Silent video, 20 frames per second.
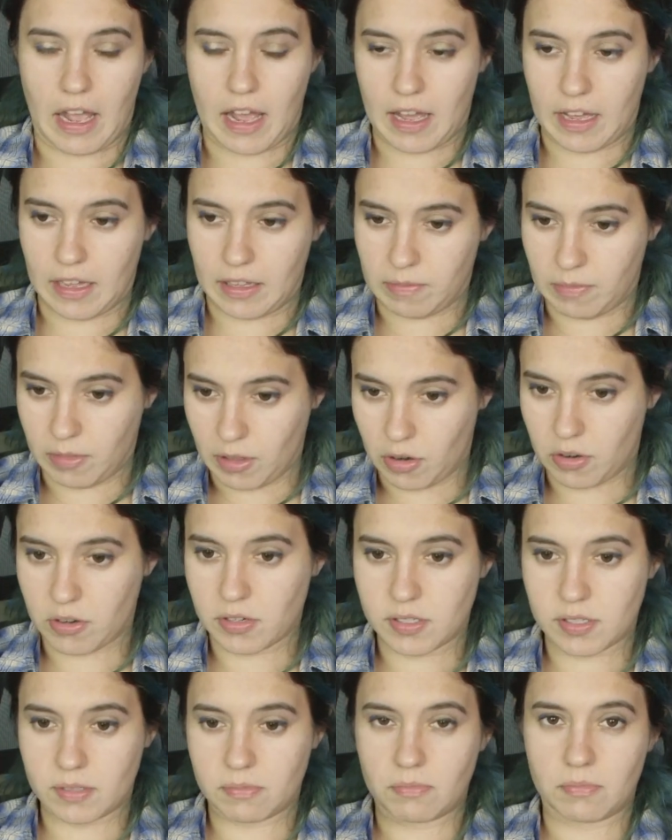I
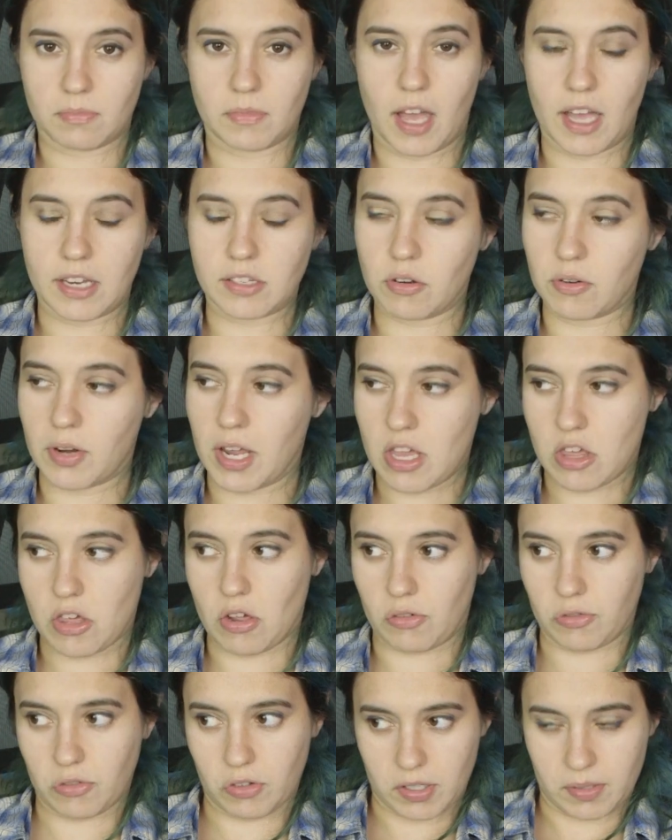learned I don't hate
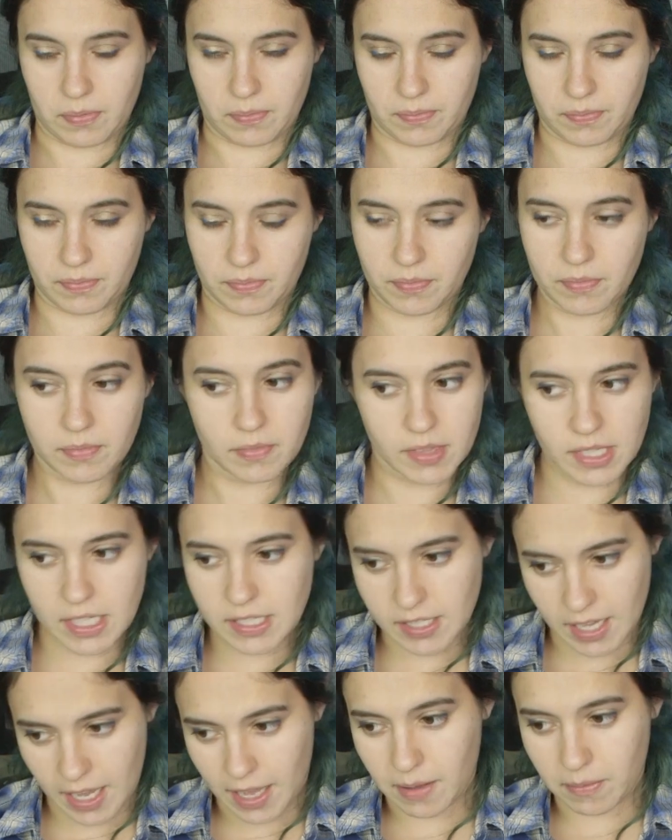children.
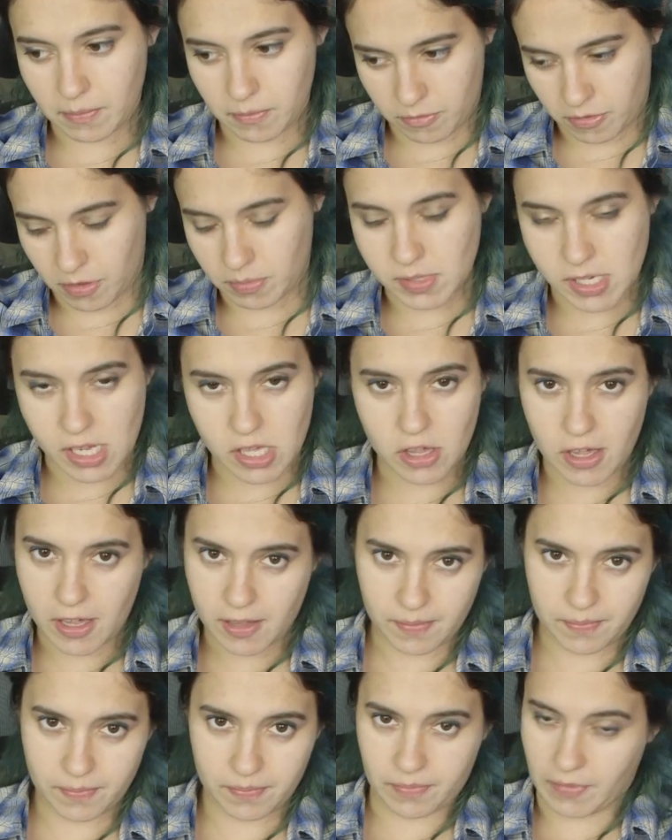This came from
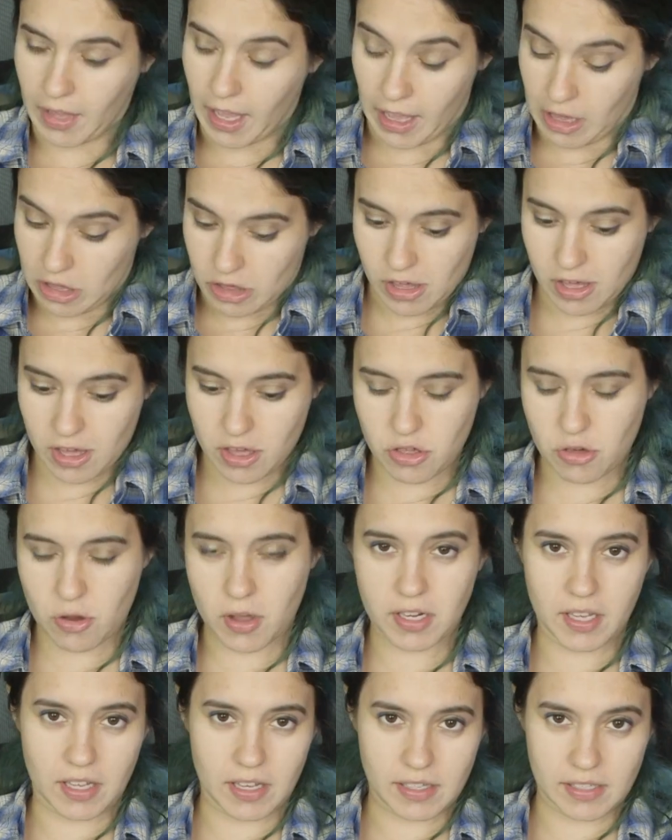teaching. I actually
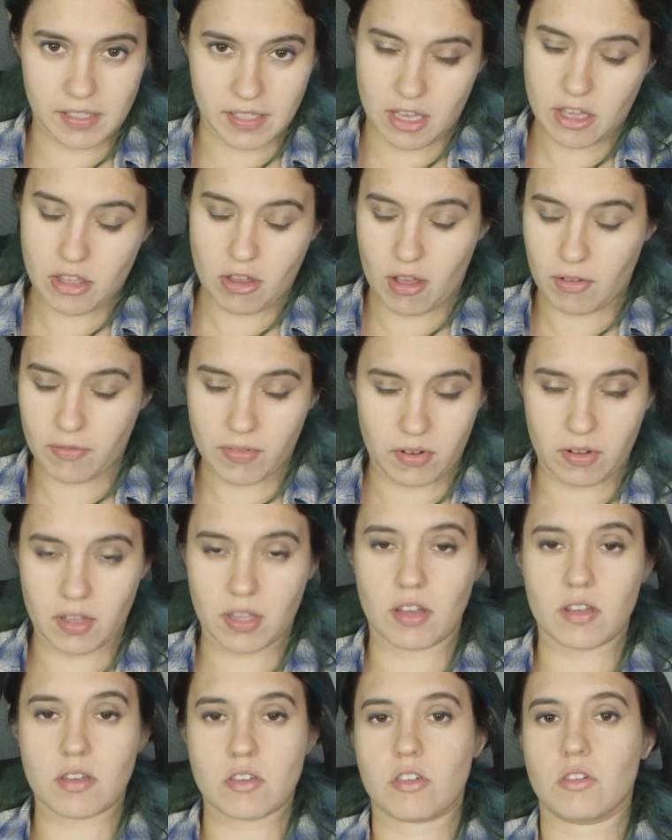enjoyed kids. I taught very
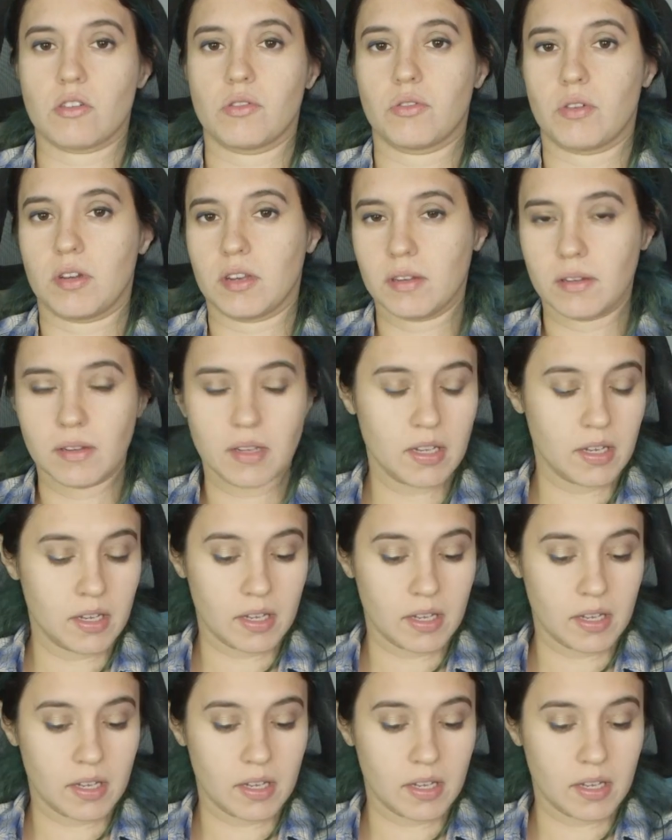young children,